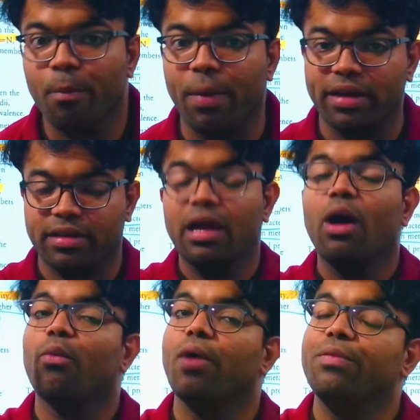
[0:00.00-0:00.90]
But
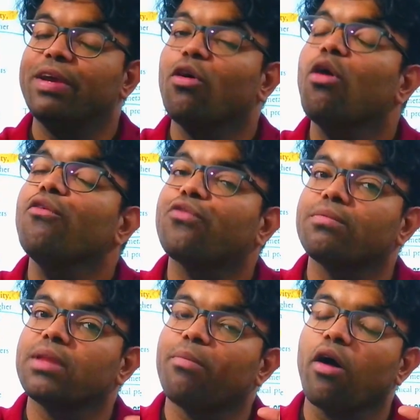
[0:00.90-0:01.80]
when we go from the